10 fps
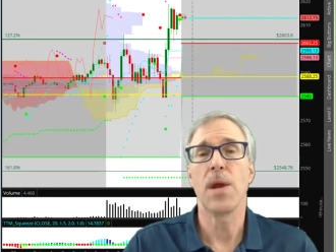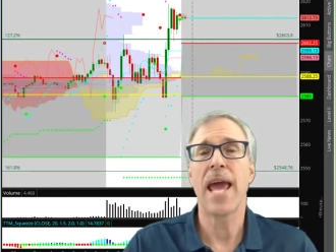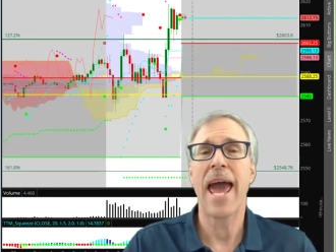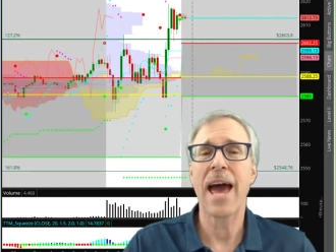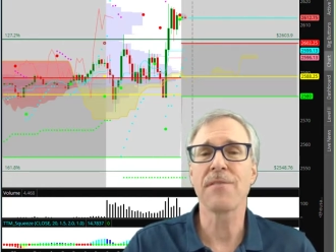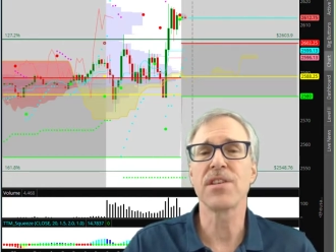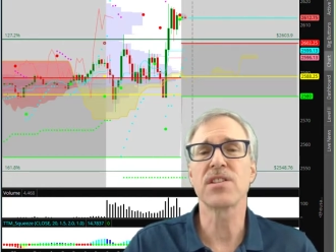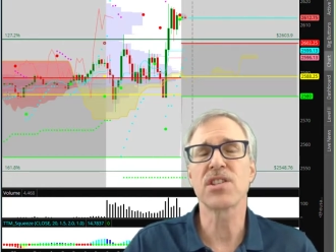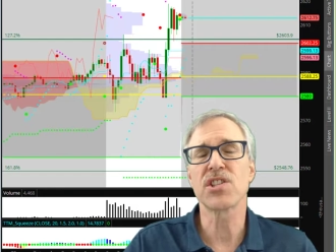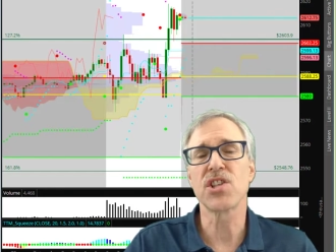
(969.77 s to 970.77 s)
We have
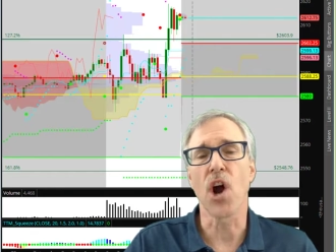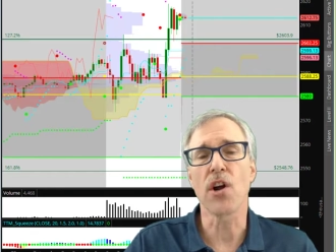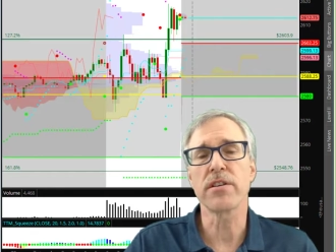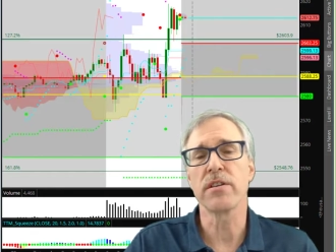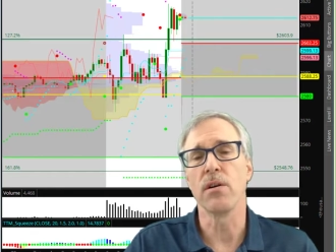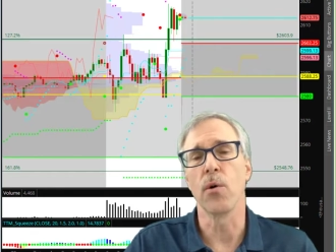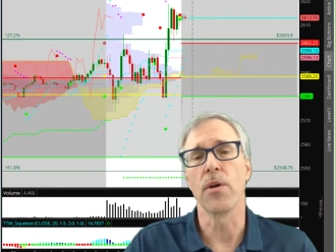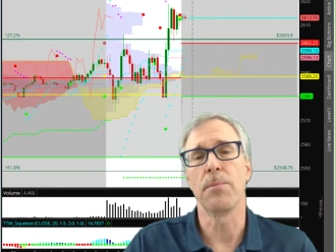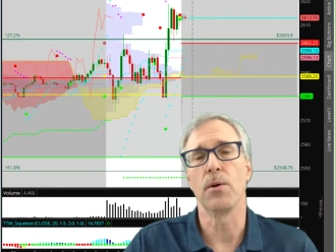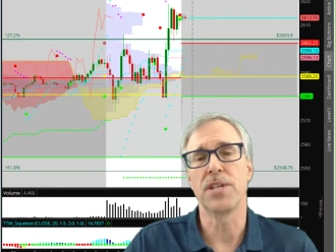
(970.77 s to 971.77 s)
the start
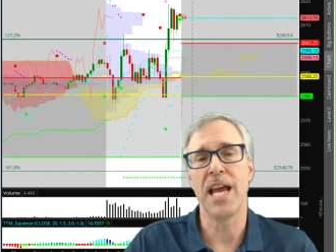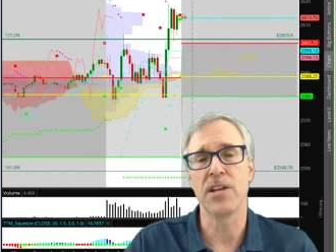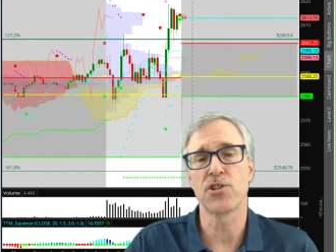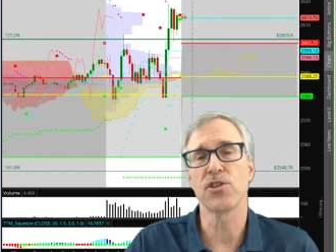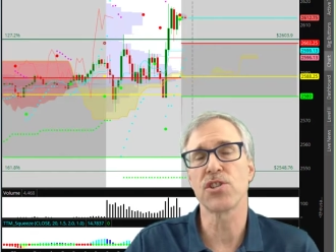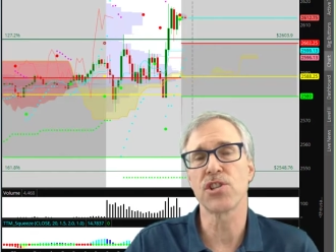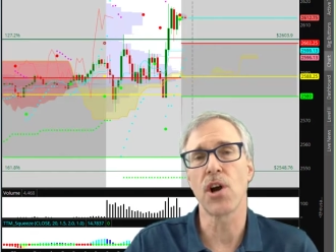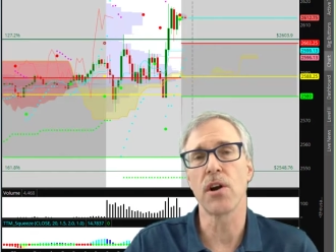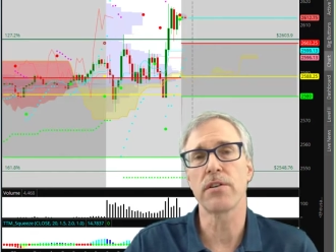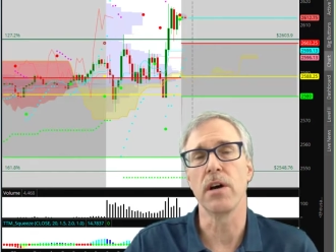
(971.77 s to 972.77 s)
or the potential
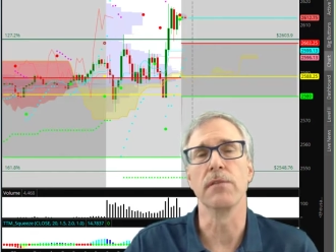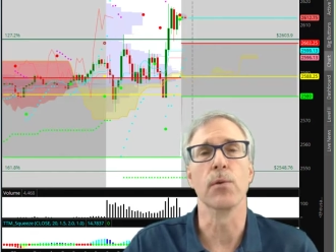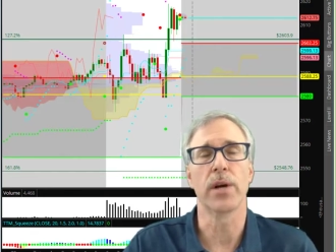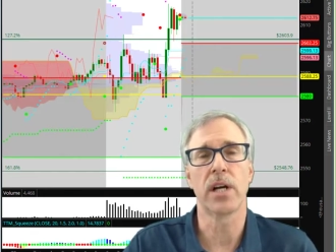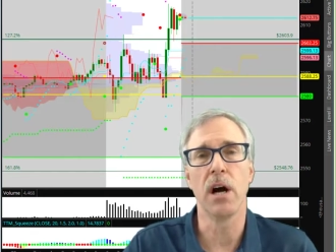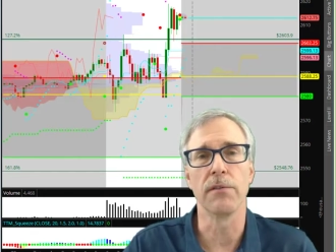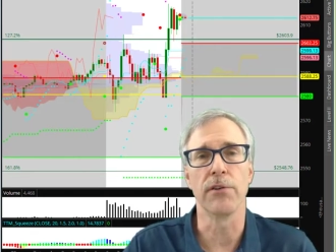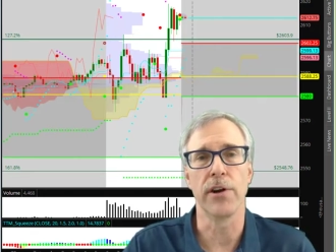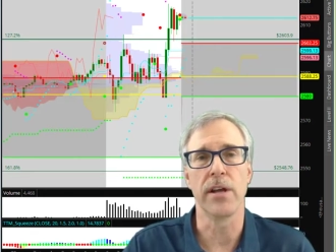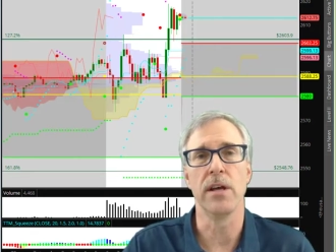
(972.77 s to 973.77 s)
start of a
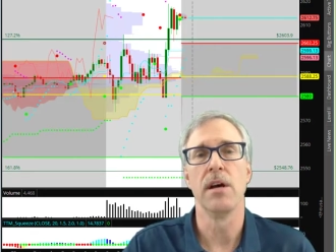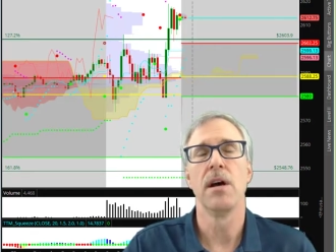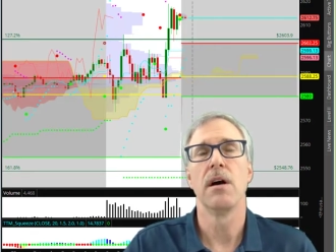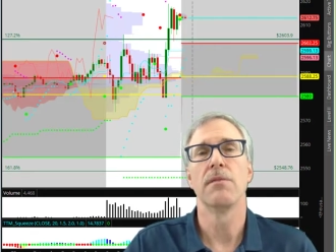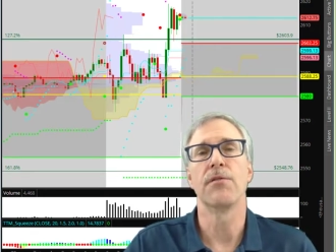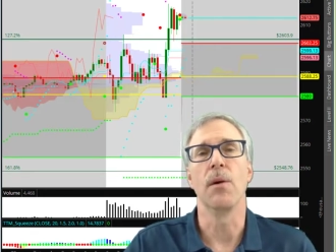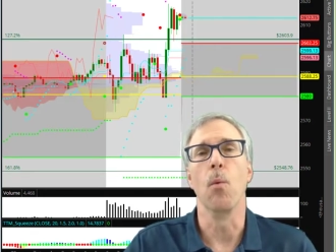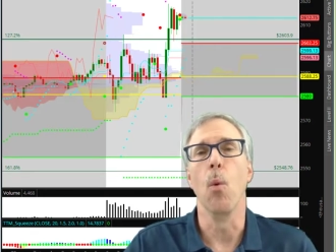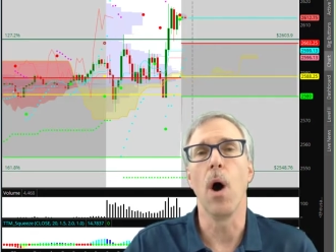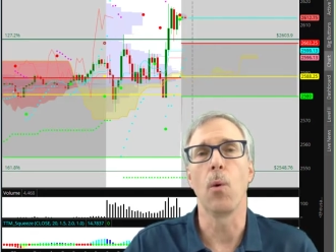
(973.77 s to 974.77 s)
recovery
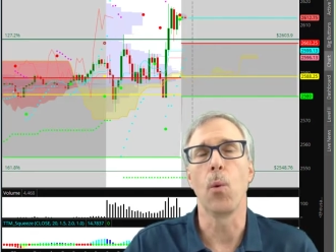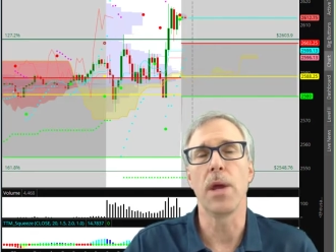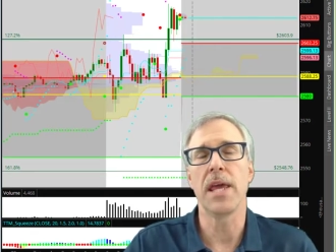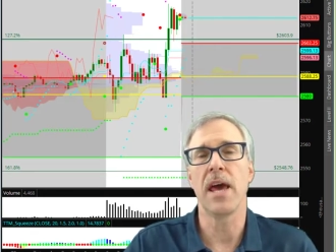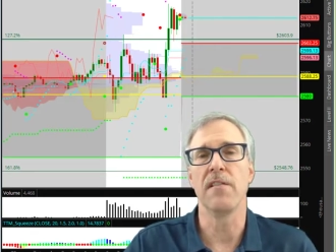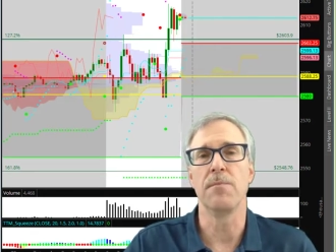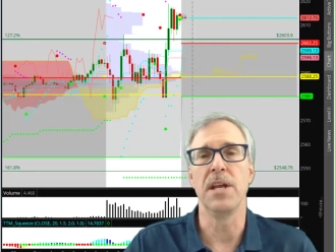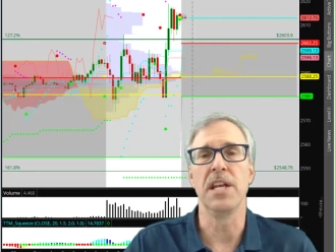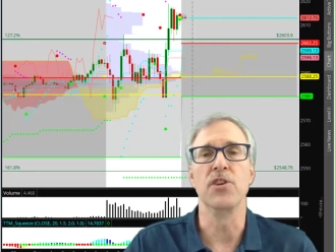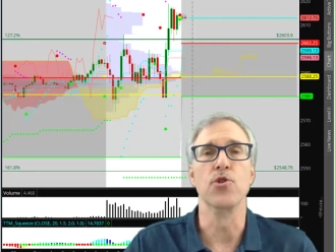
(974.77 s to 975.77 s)
from what we have
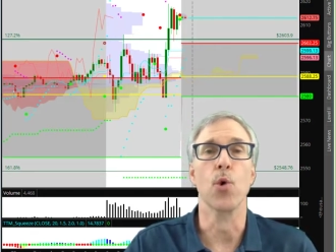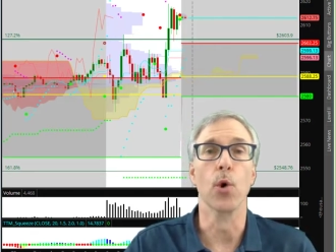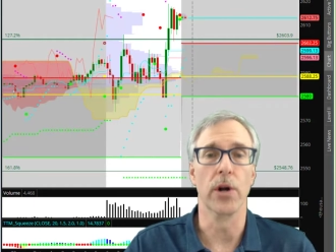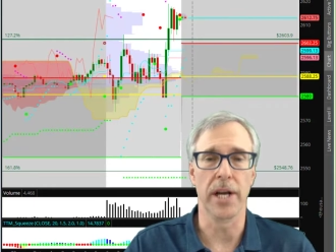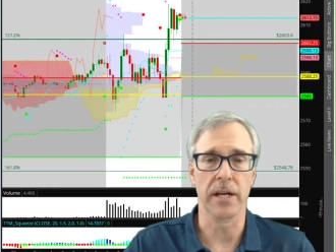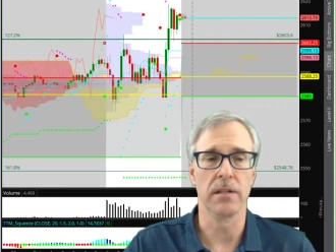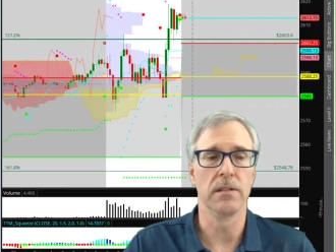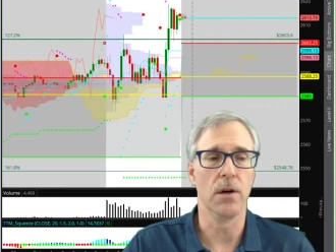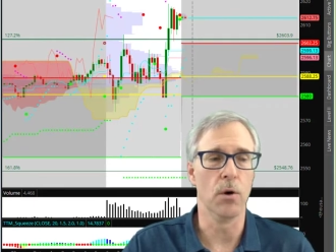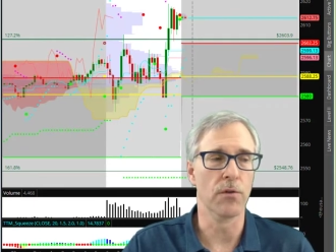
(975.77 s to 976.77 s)
been enduring
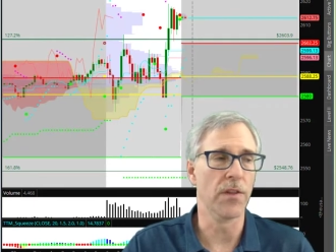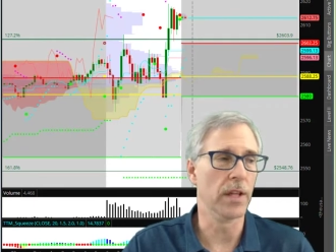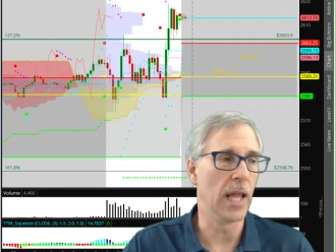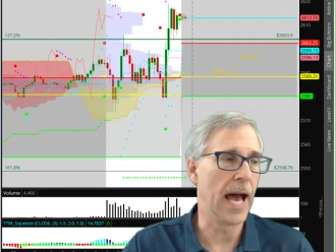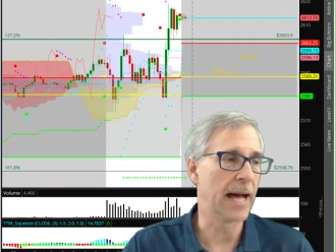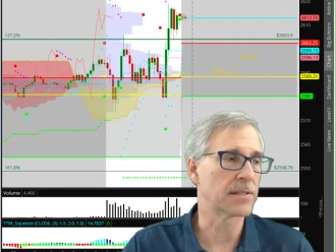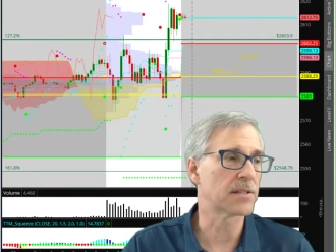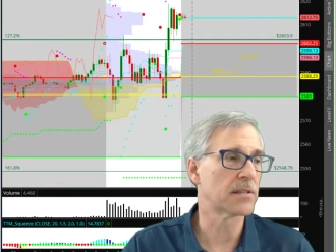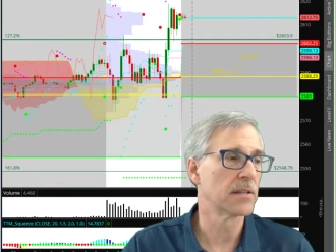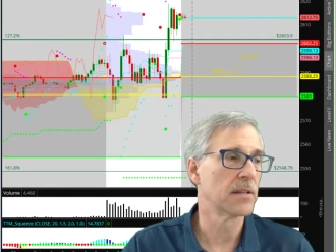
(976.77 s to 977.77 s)
over the
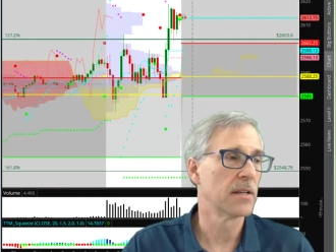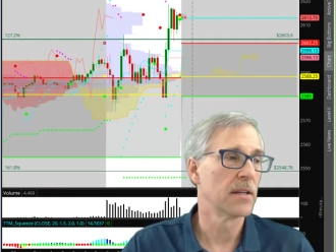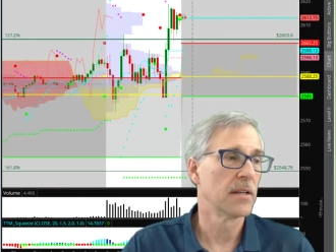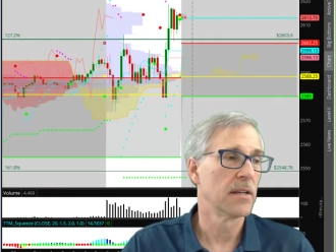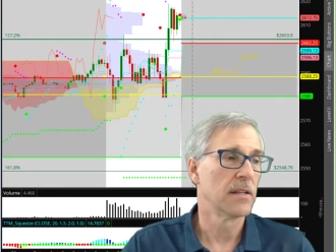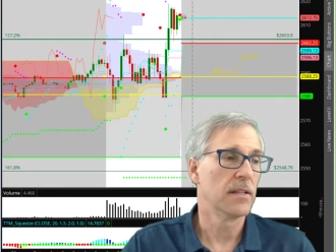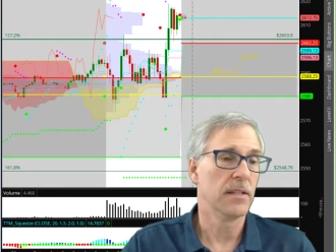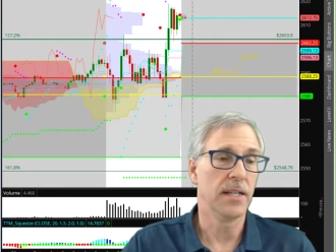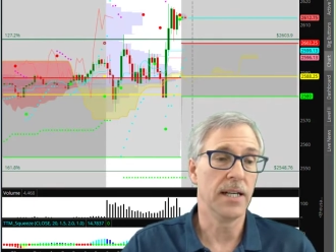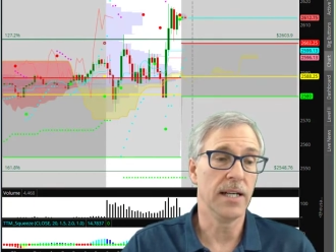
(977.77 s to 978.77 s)
last
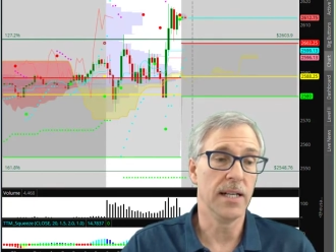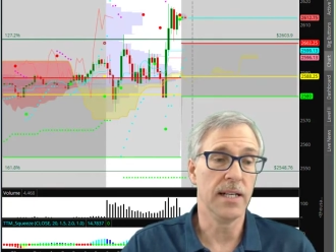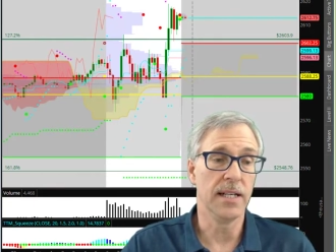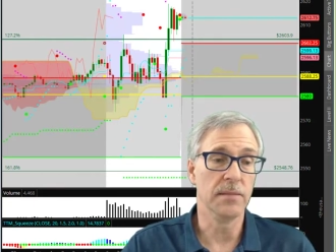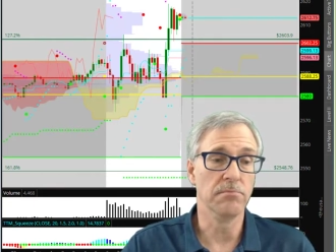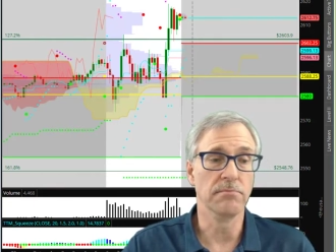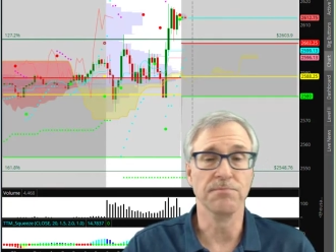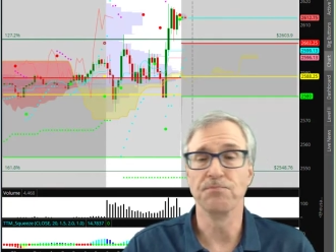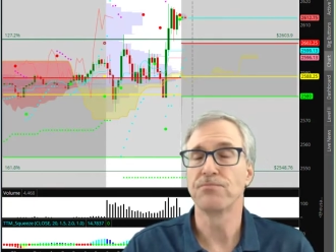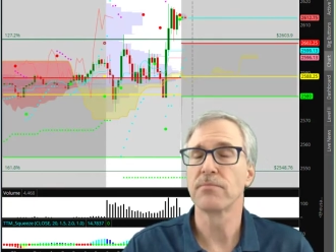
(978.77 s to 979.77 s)

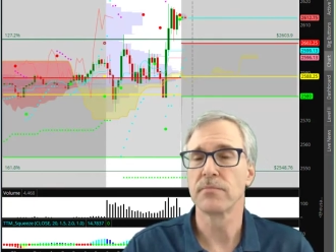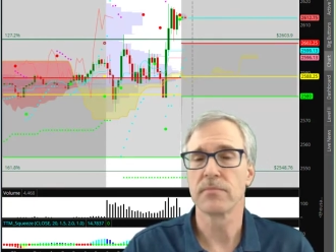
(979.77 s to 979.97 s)
while.